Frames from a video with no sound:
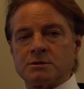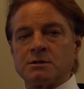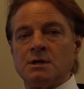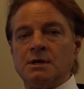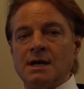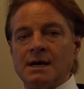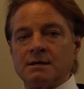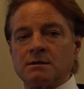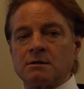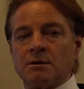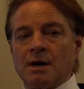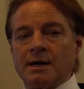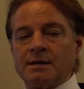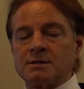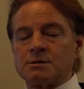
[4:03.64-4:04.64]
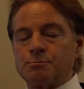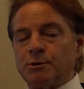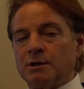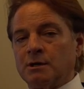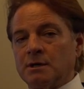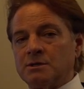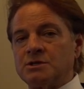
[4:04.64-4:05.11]
the net client
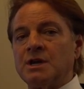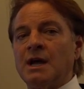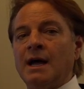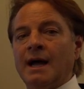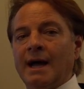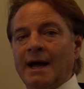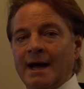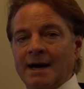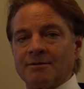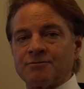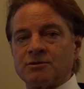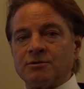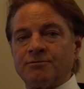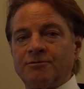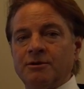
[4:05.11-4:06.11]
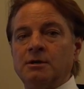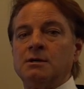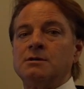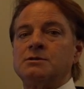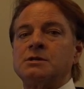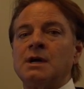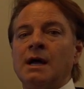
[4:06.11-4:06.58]
experience after
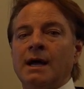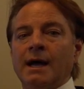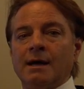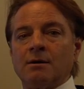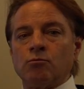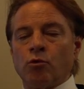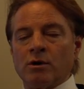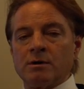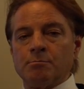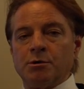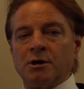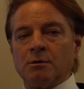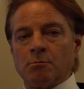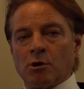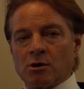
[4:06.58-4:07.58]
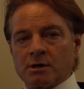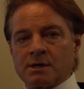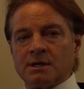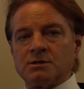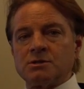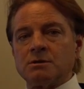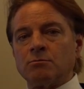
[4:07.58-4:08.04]
fees and what do bear
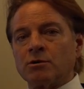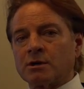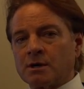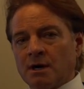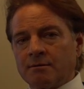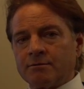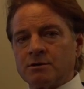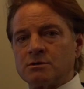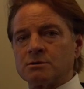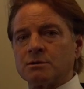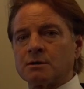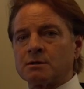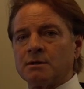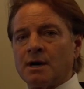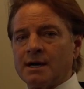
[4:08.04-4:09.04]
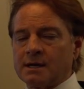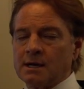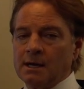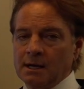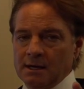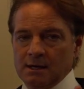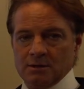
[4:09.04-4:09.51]
markets and recoveries look like.
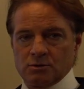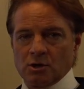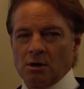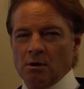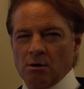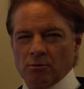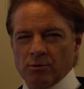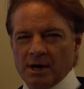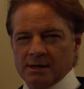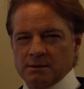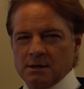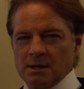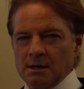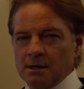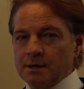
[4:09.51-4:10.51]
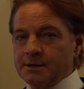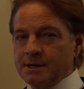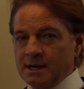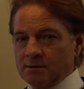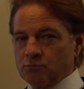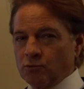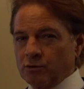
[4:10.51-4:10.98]
It's all right there at
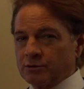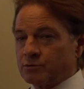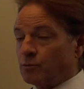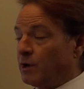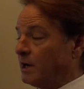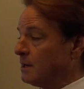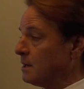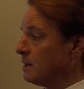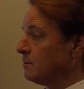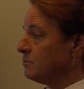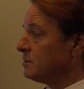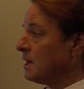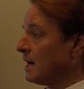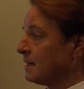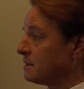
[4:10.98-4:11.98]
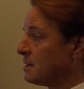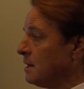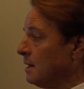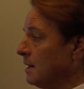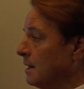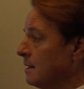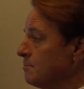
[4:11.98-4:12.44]

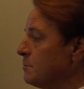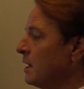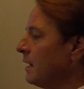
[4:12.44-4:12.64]
NetWorthRadio.com.